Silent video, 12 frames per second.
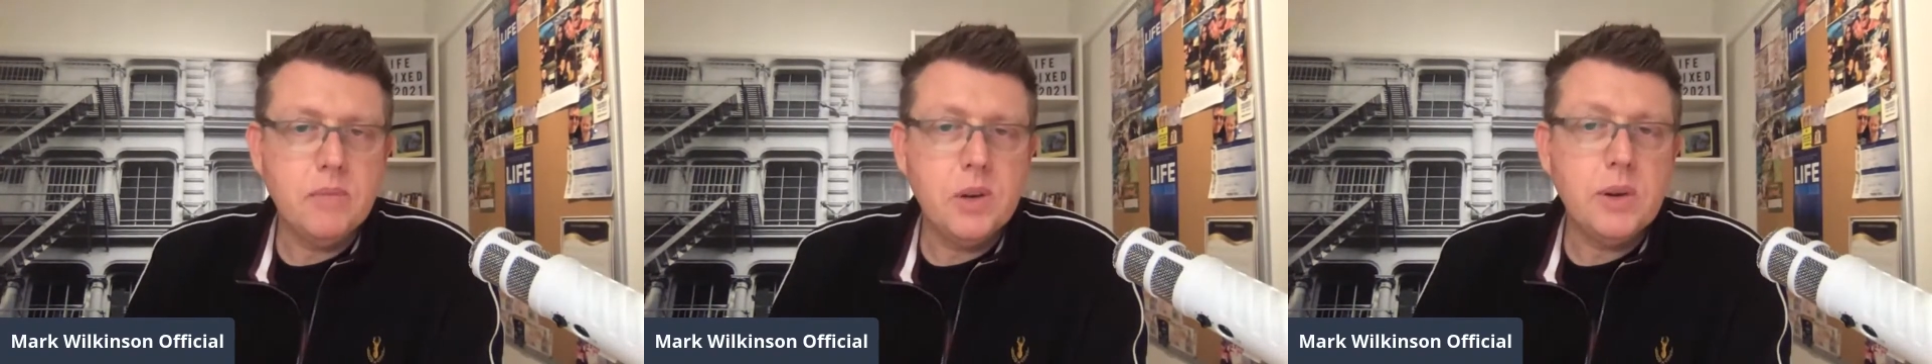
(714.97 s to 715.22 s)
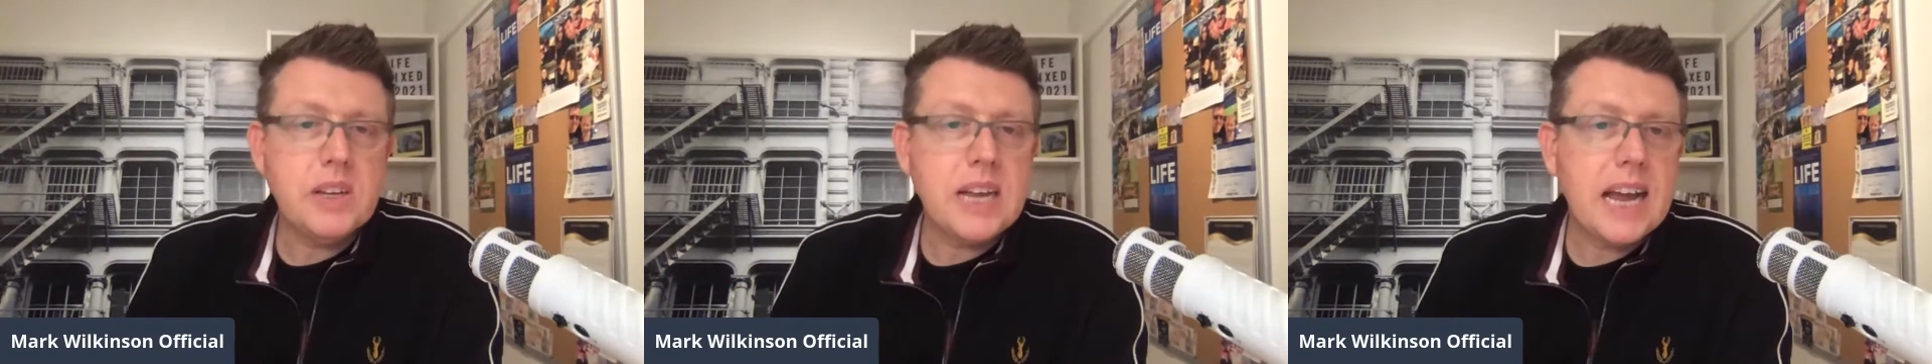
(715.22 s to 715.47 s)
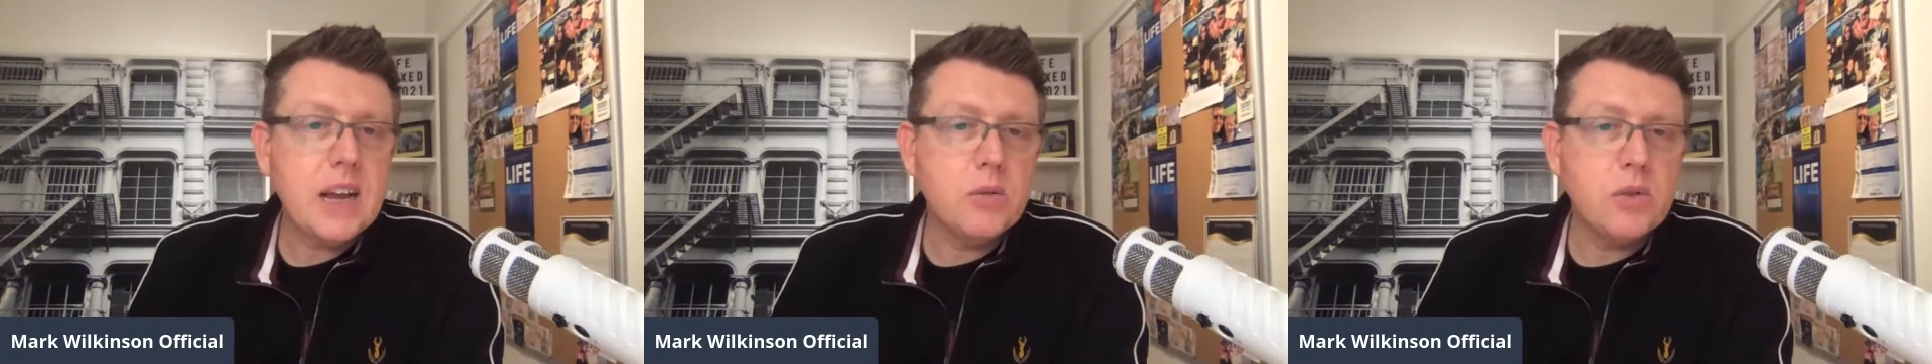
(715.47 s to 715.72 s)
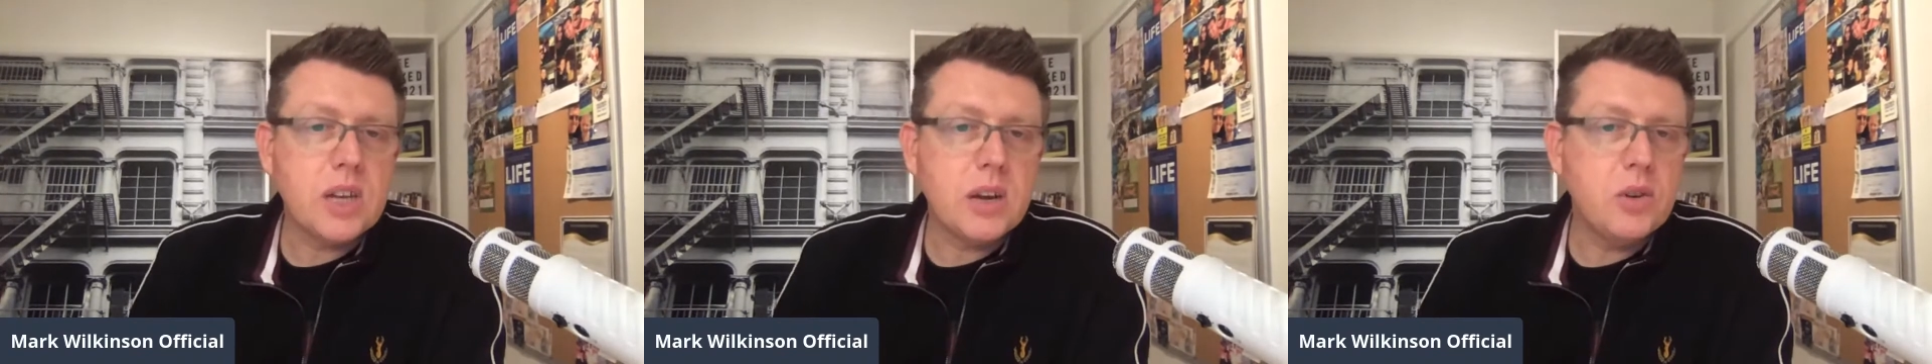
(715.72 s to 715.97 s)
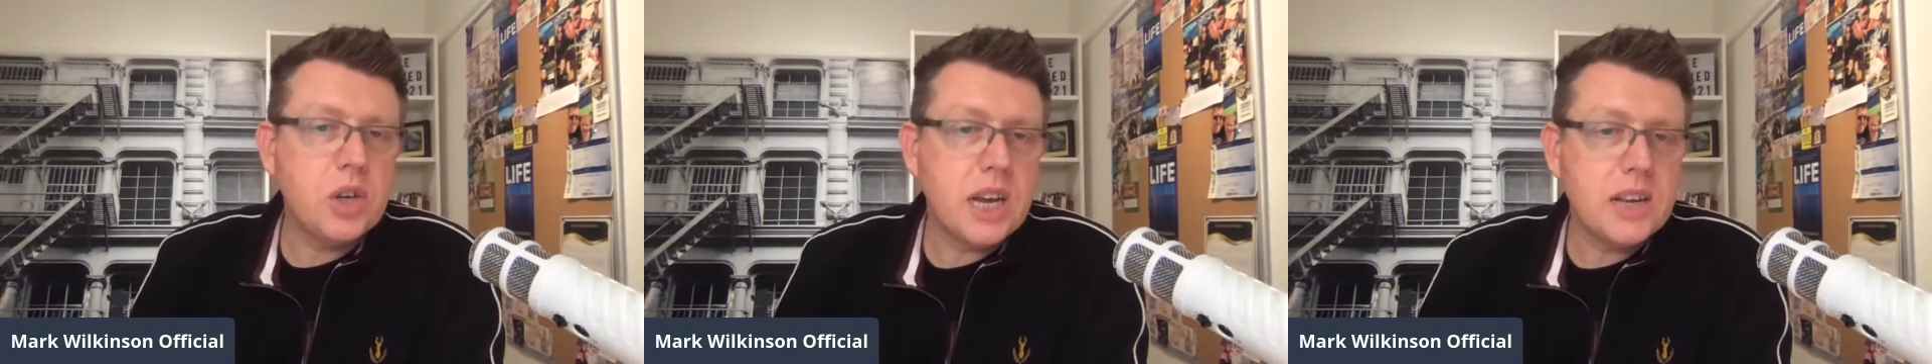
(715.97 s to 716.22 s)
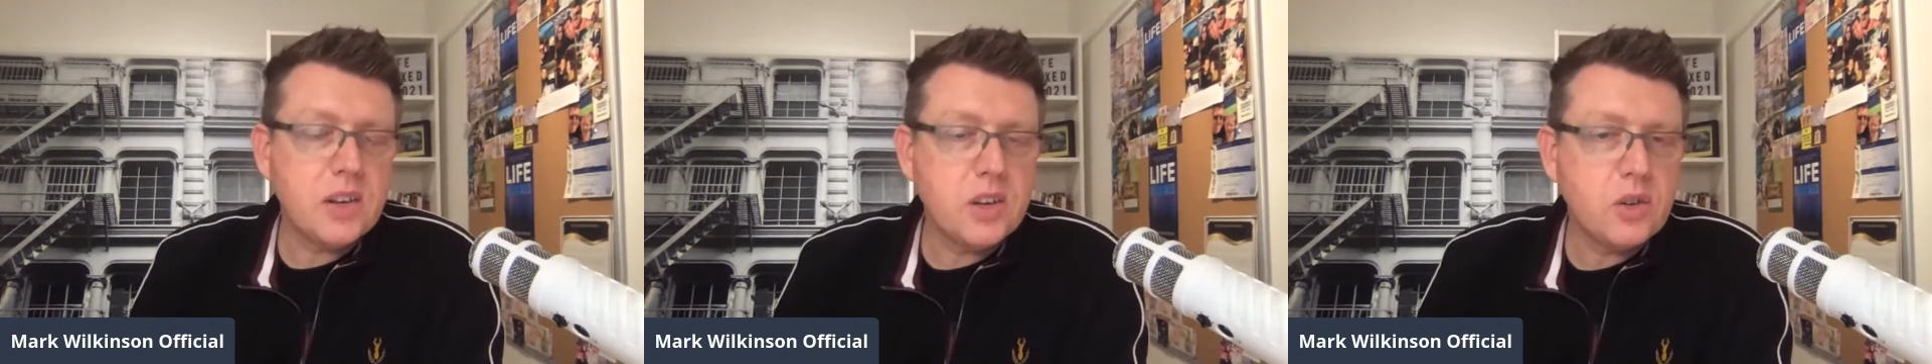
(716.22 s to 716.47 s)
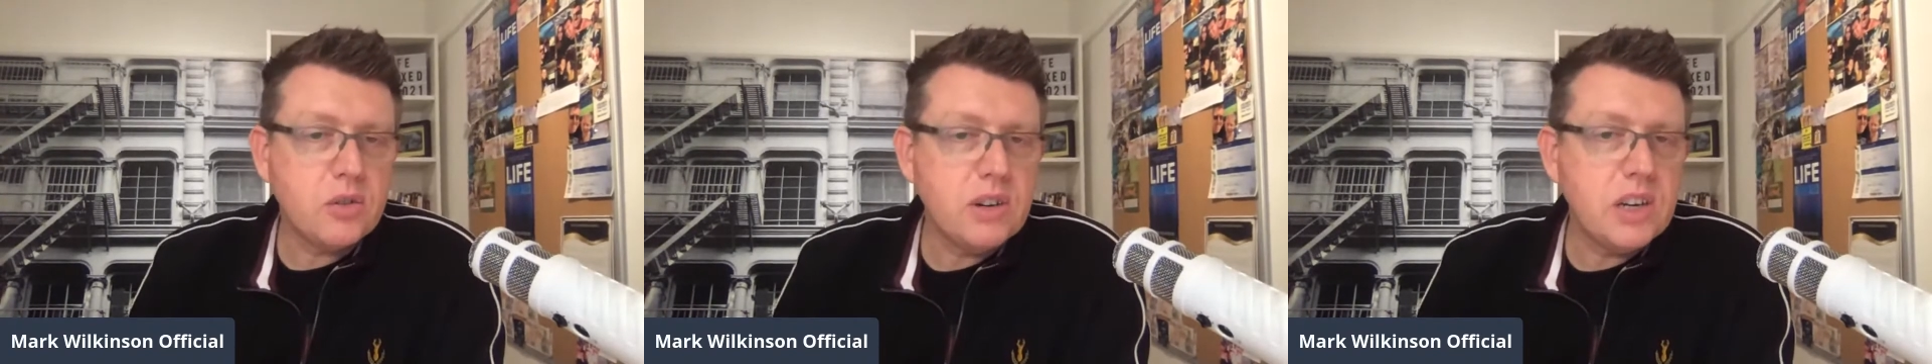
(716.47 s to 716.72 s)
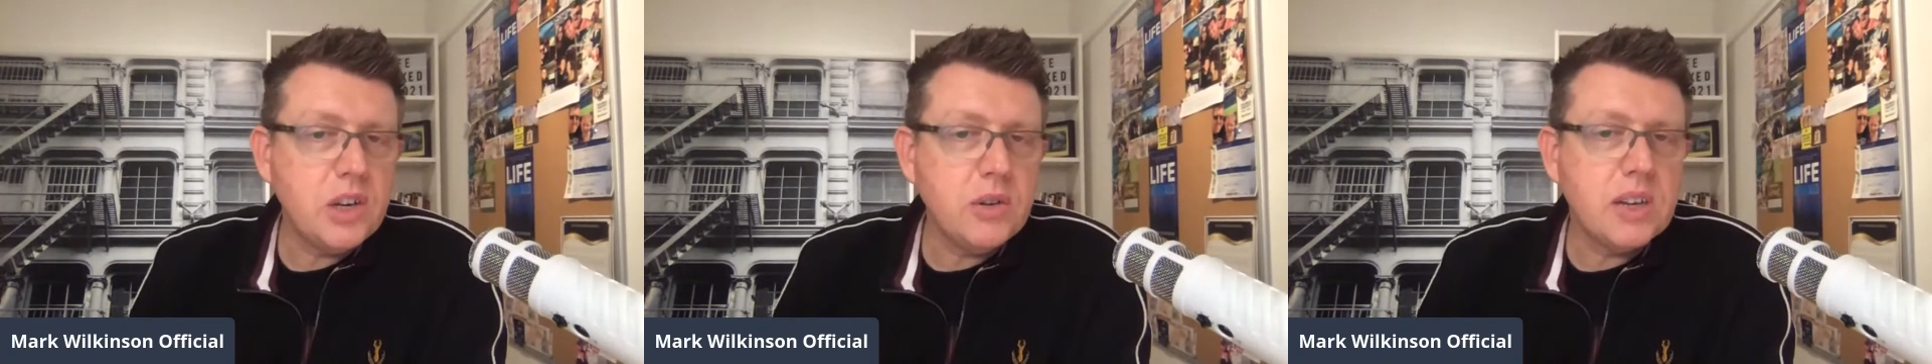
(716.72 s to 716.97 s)
Louise Hay also shares her
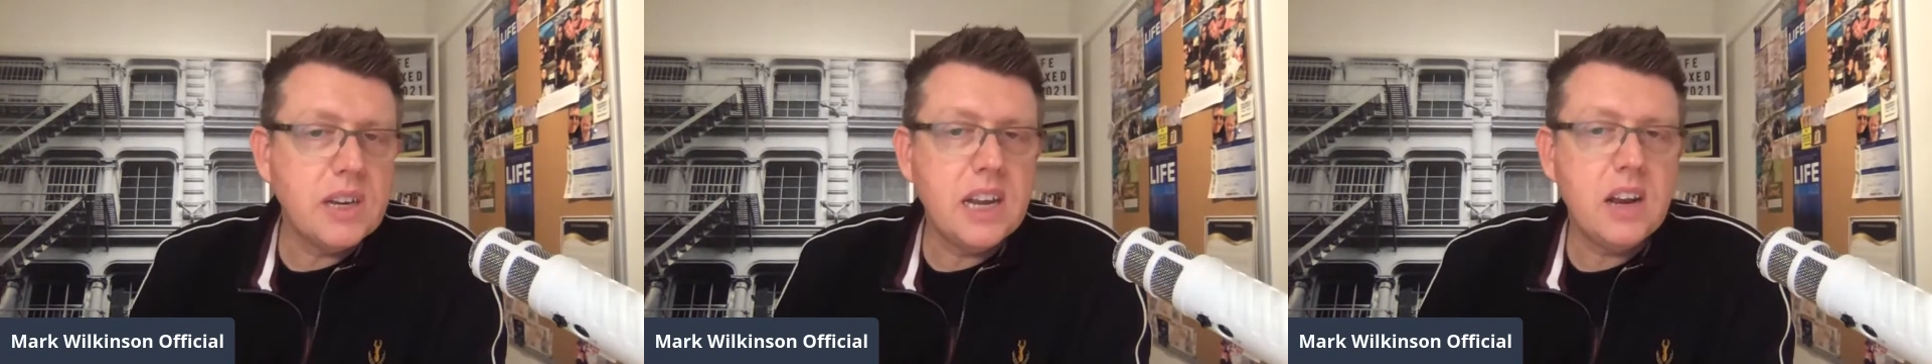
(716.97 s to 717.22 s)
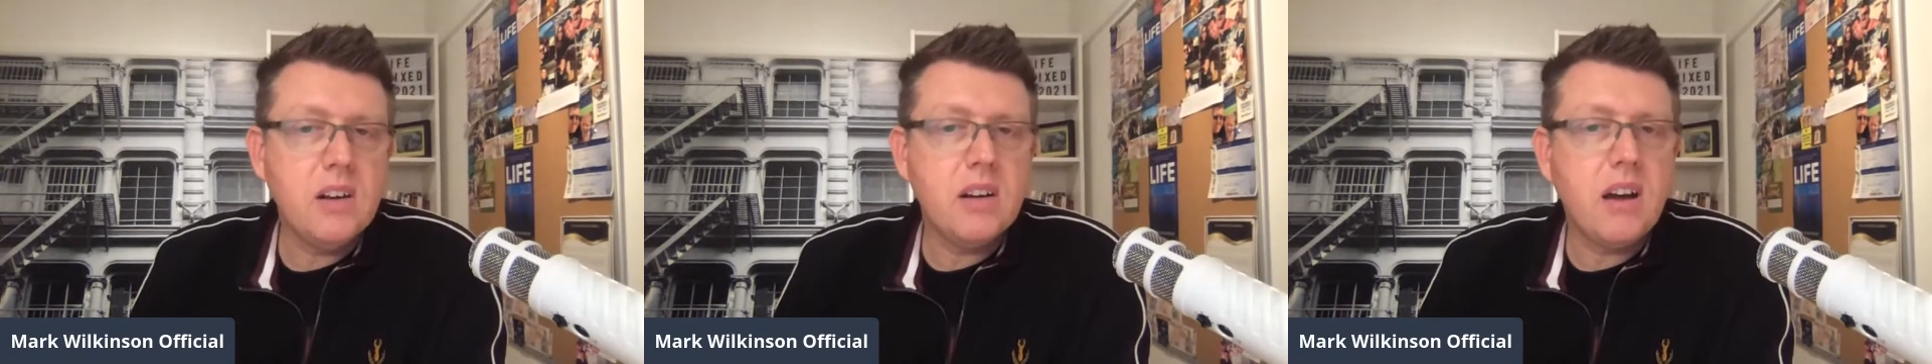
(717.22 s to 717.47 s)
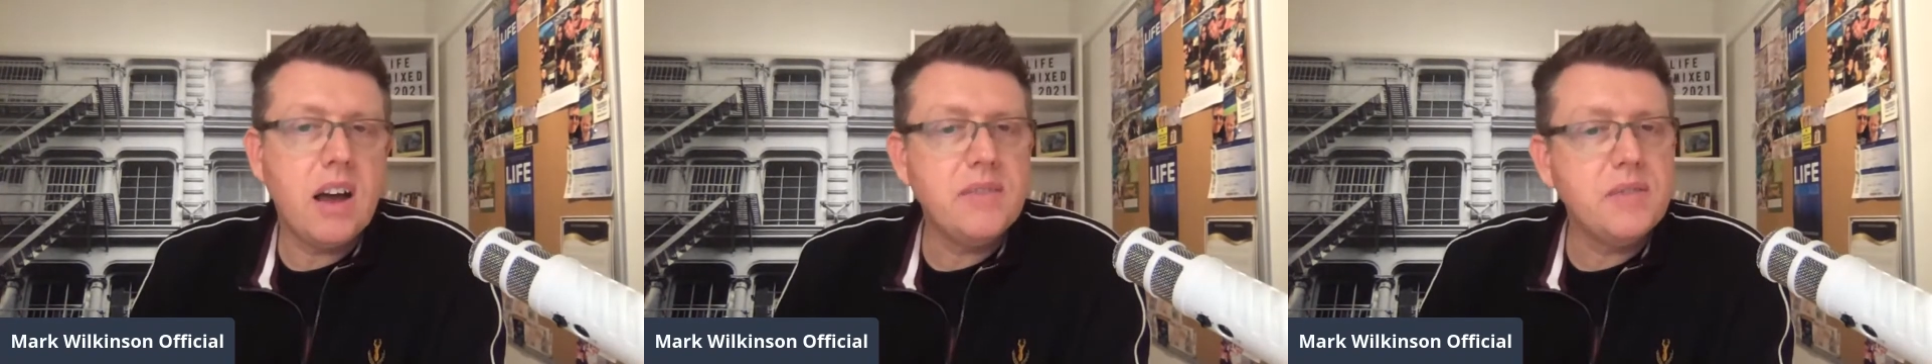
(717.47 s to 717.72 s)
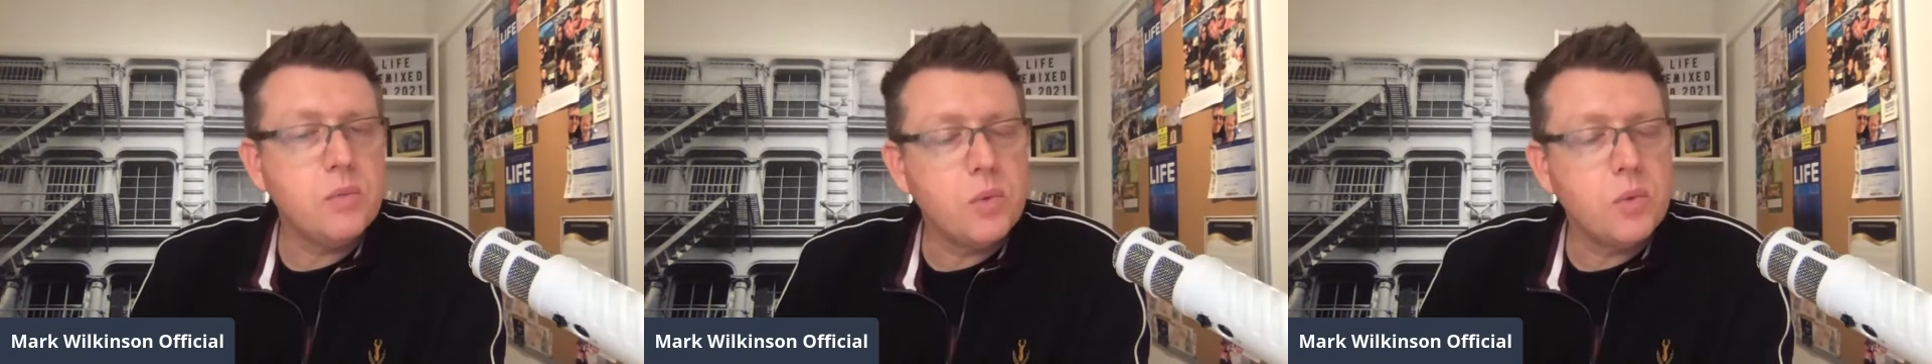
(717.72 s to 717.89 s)
story in You Can Heal Your Life,